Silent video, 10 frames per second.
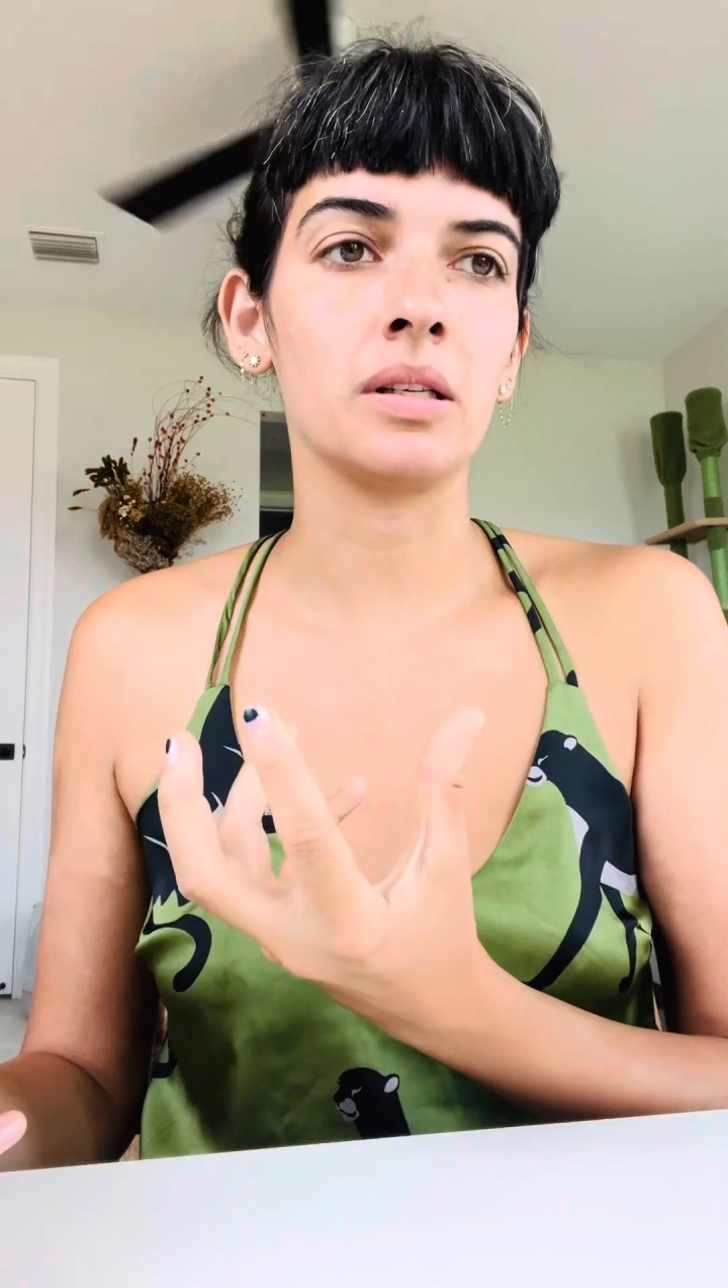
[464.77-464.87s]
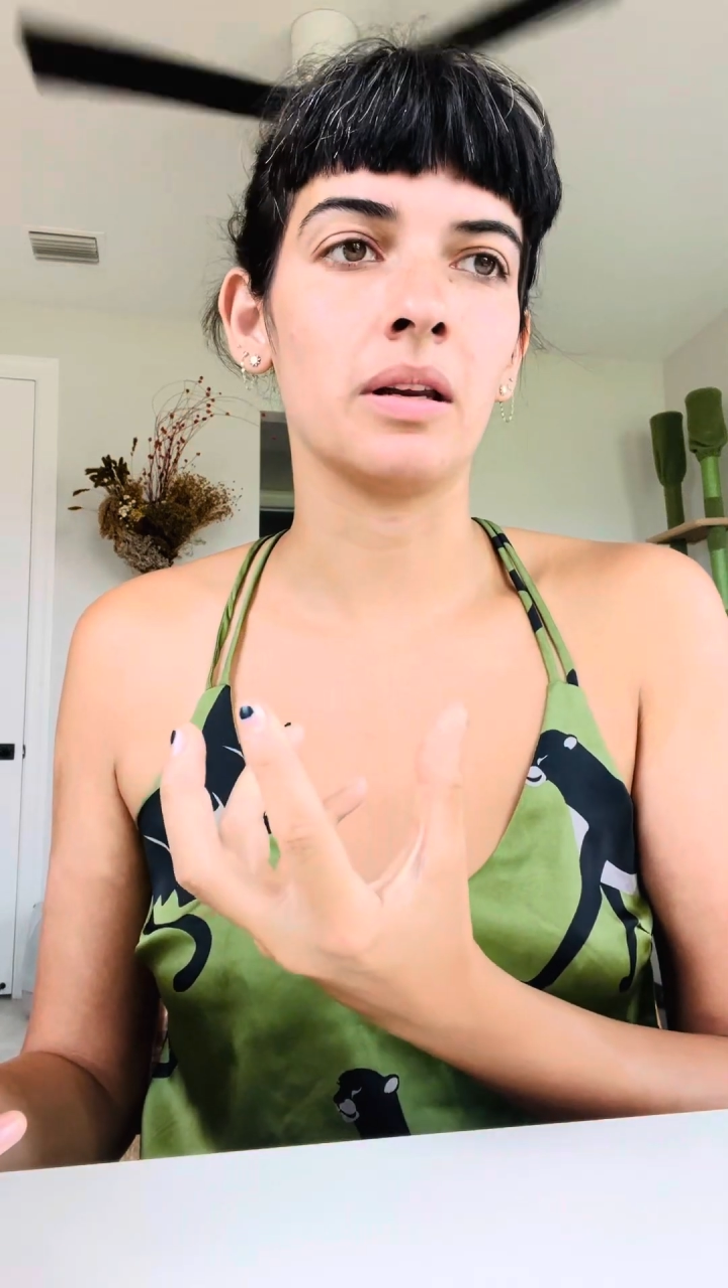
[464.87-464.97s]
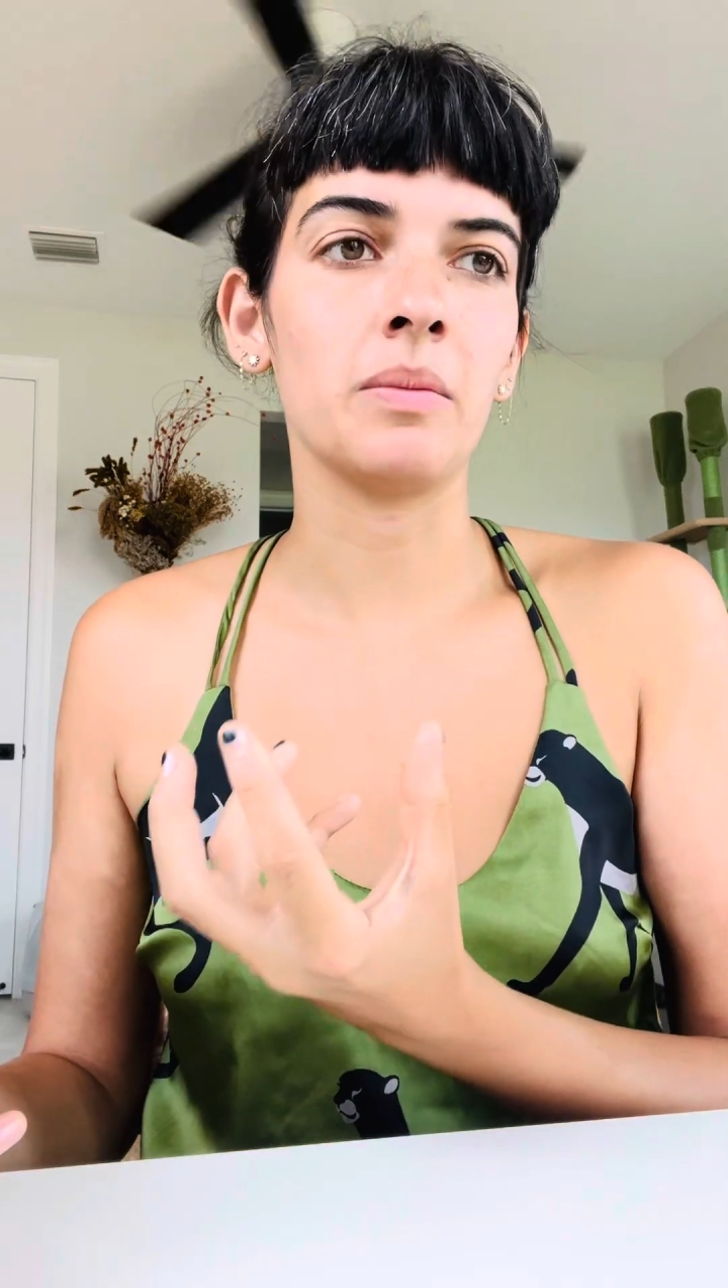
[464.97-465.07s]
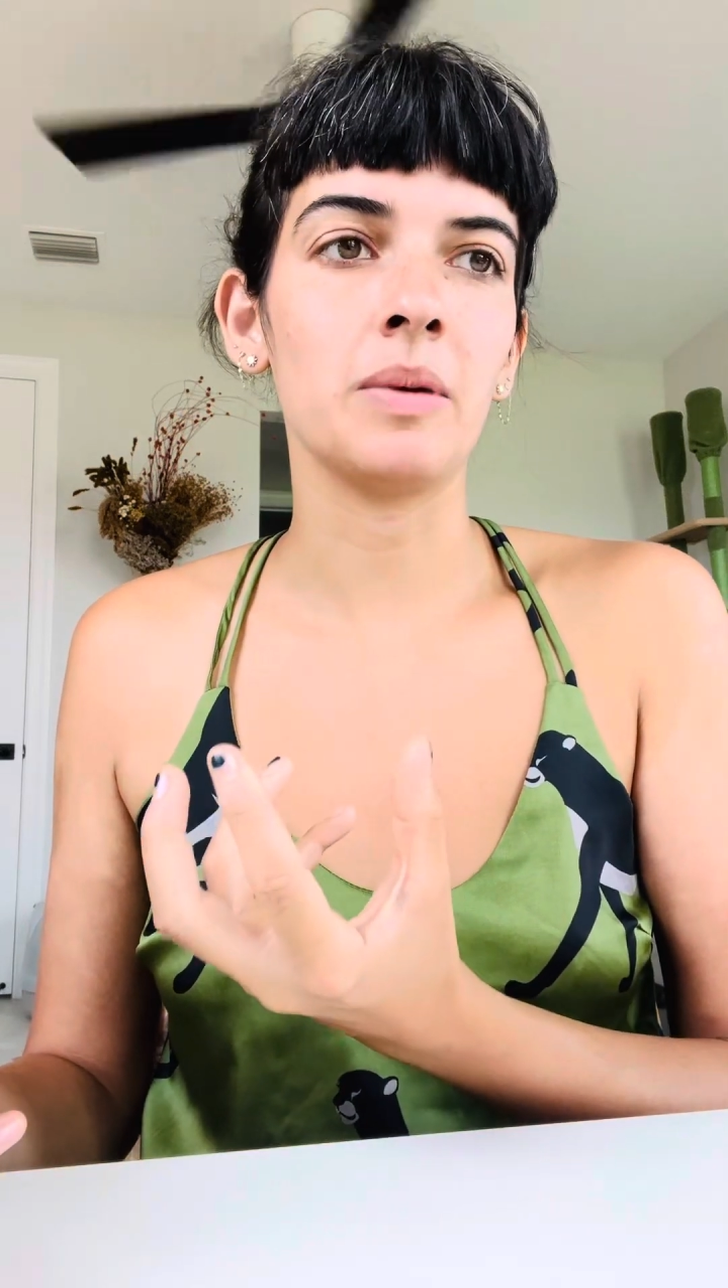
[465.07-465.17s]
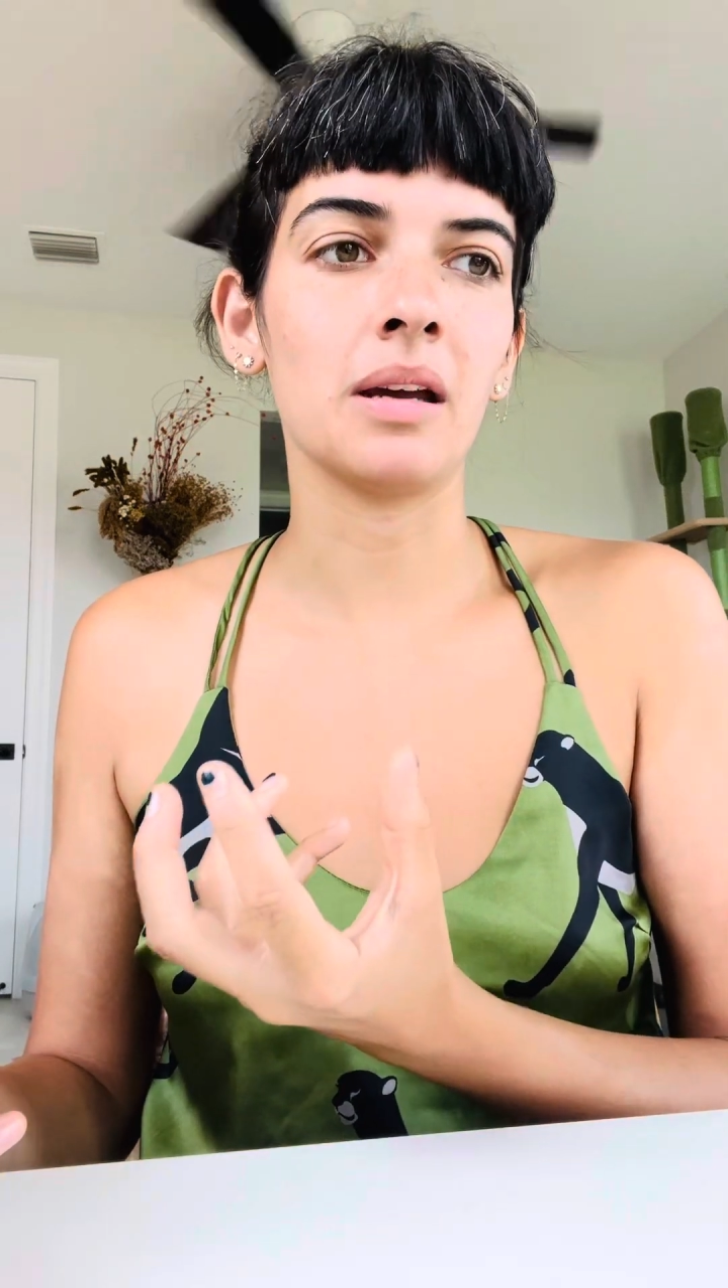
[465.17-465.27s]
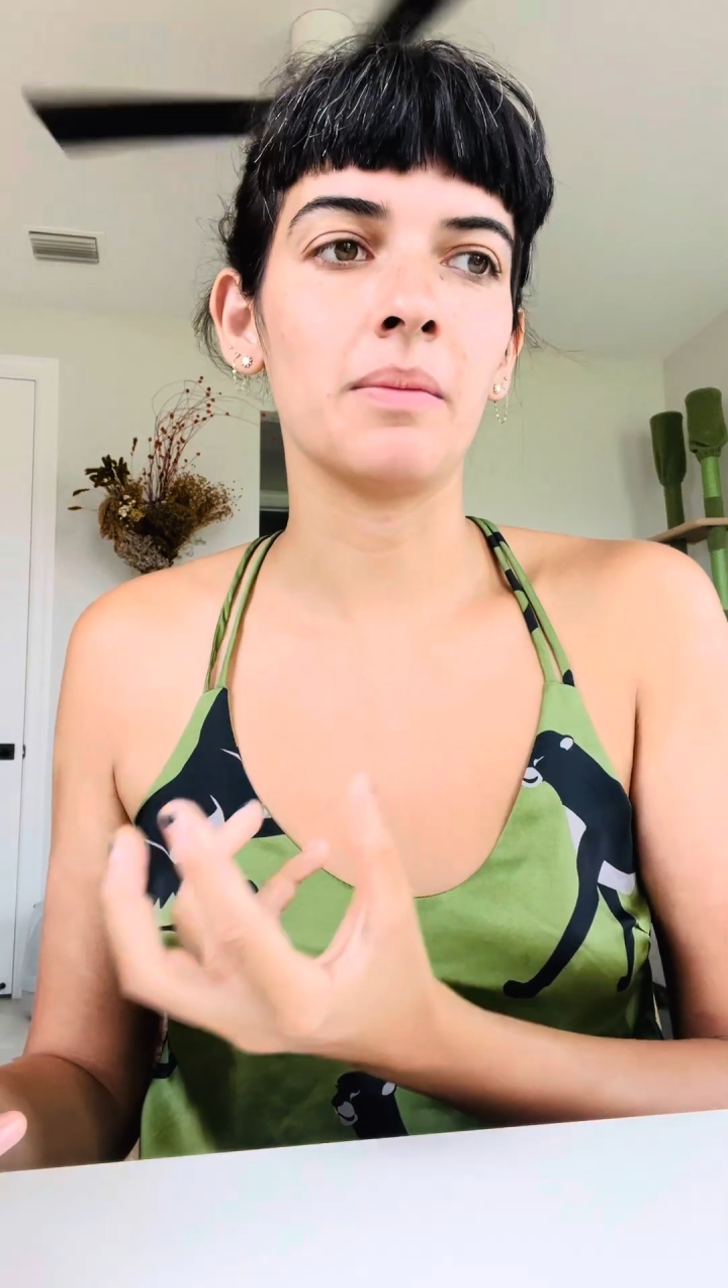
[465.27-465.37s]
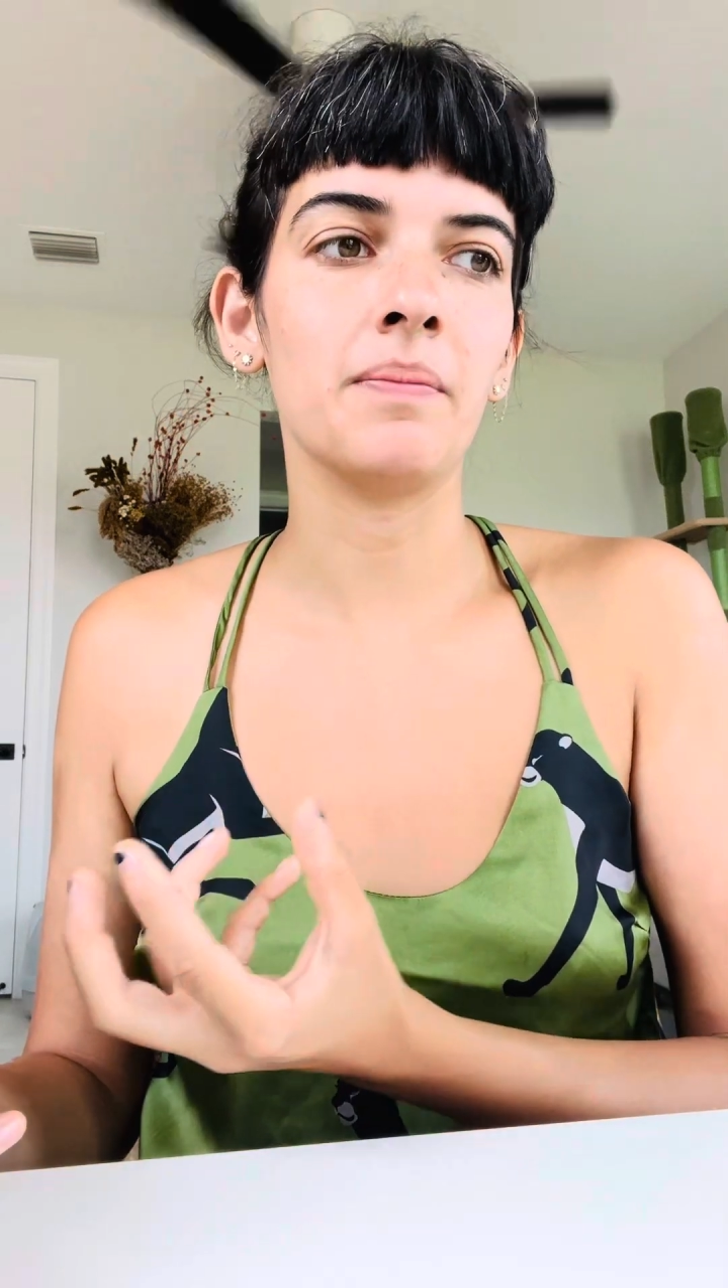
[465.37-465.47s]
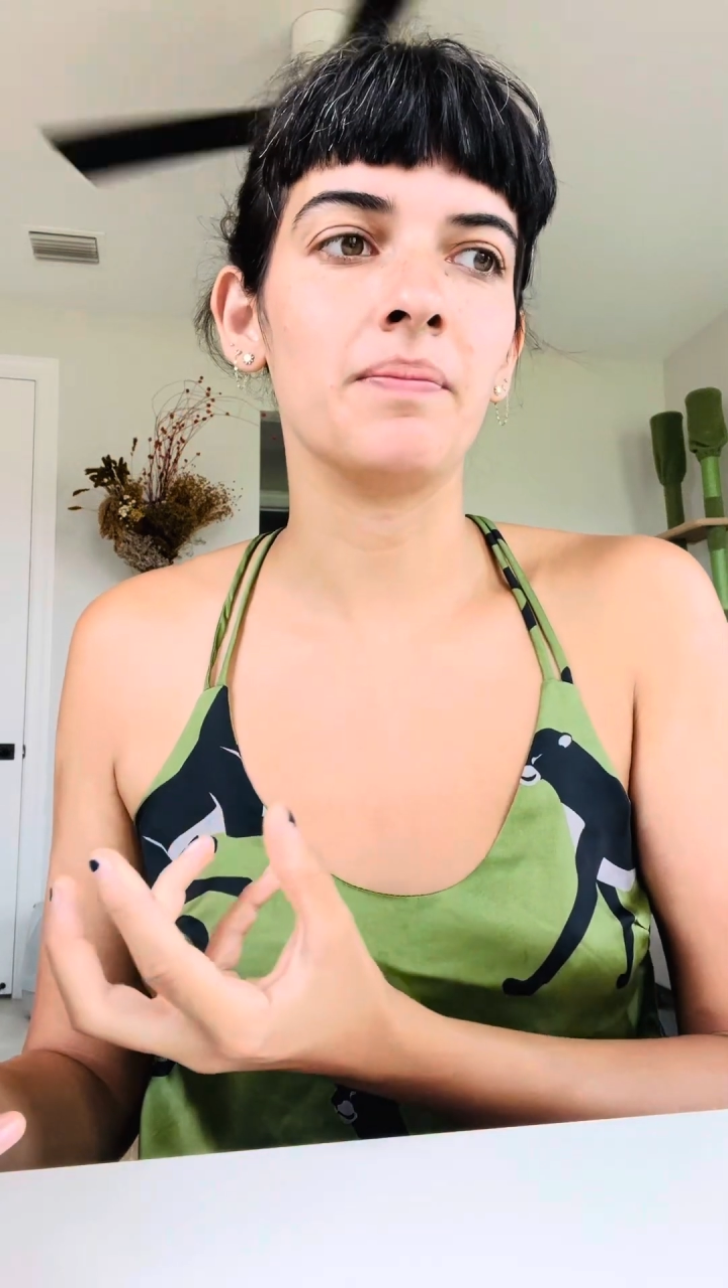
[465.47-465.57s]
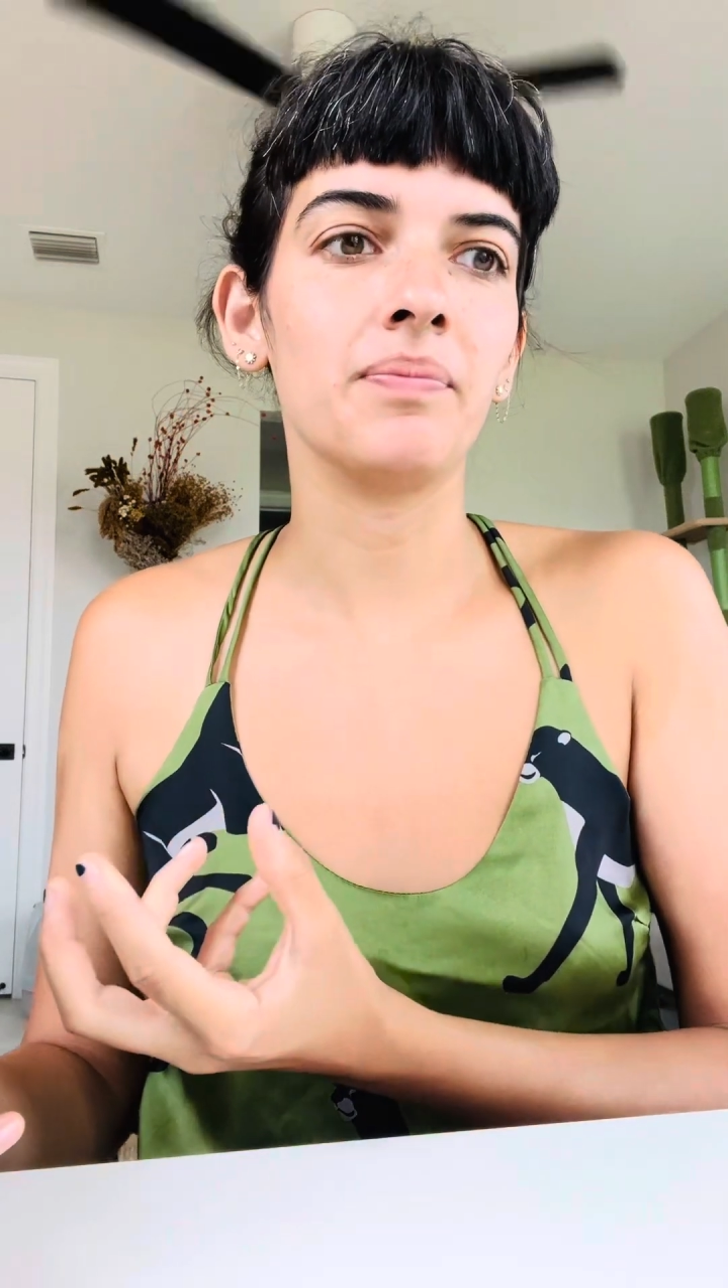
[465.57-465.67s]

going to become